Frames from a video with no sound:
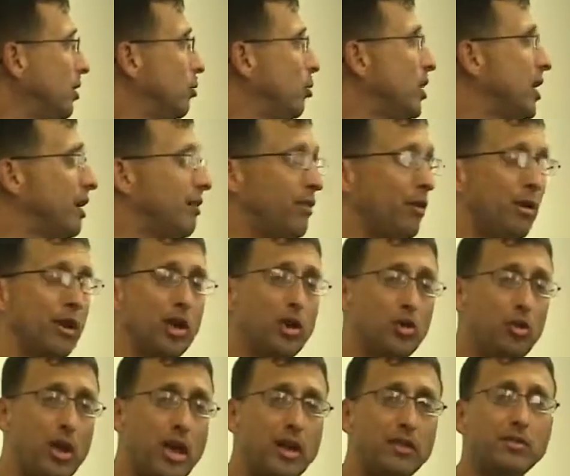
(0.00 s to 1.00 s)
We get very
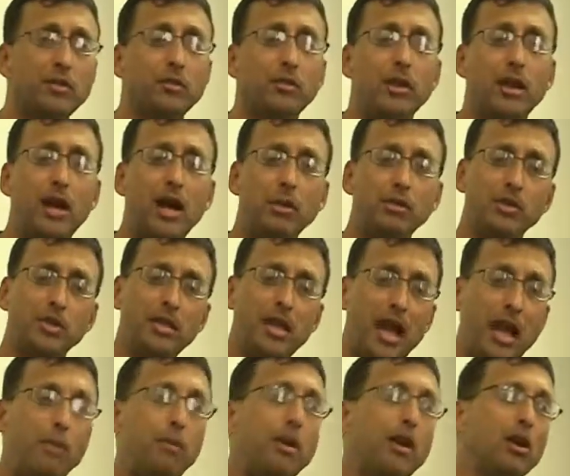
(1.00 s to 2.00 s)
creative sometimes,
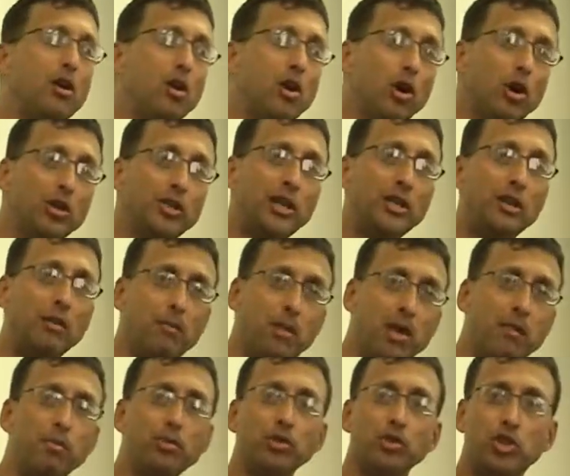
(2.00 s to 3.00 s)
taping hoods on the
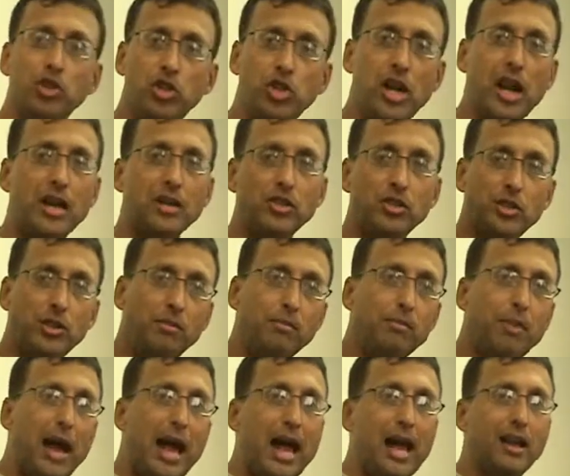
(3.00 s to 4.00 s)
people's chests
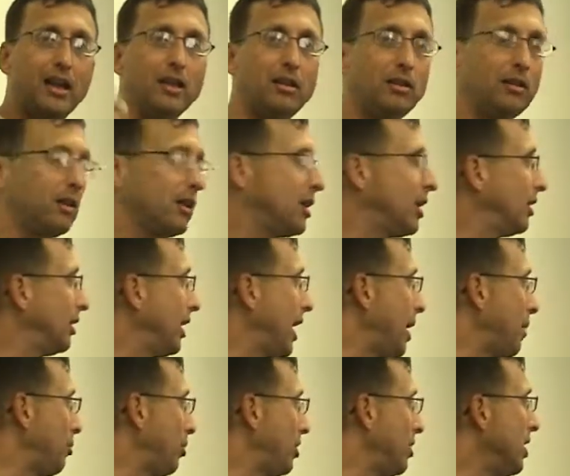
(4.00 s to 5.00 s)
and back and
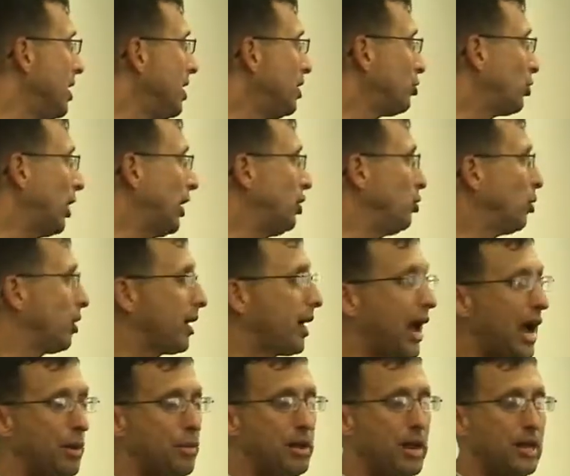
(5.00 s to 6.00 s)
elaborate, trying to
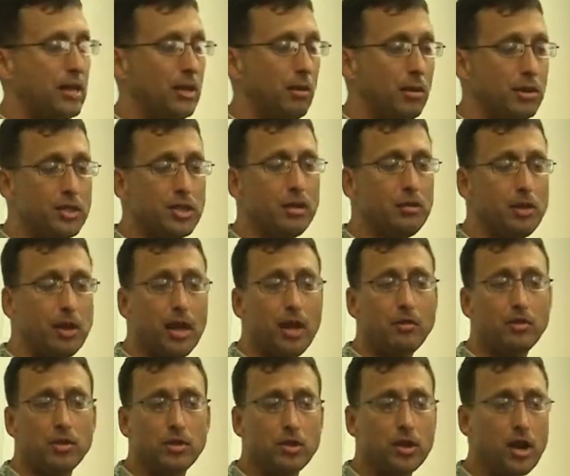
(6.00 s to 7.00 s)
accommodate them, but
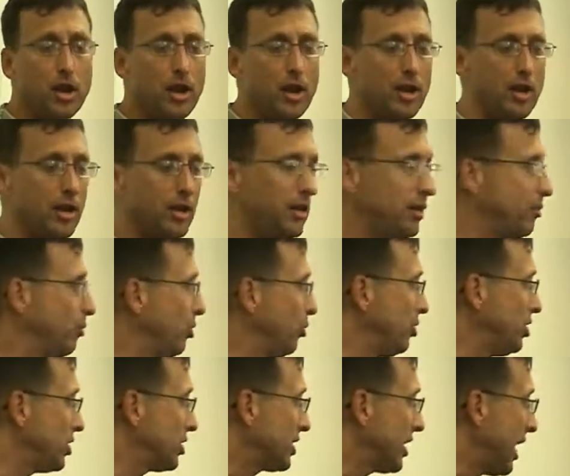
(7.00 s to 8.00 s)
sometimes uh,
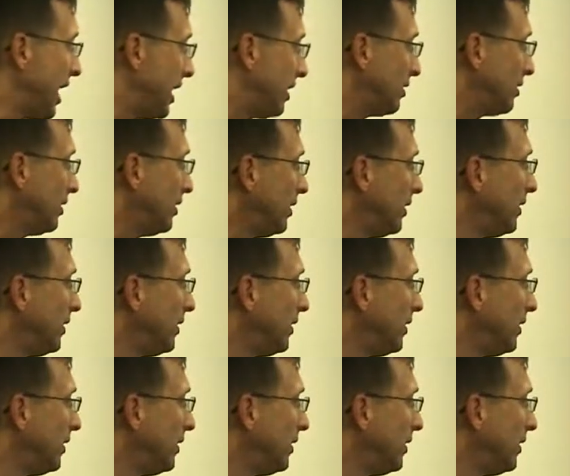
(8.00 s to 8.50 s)
we just can't.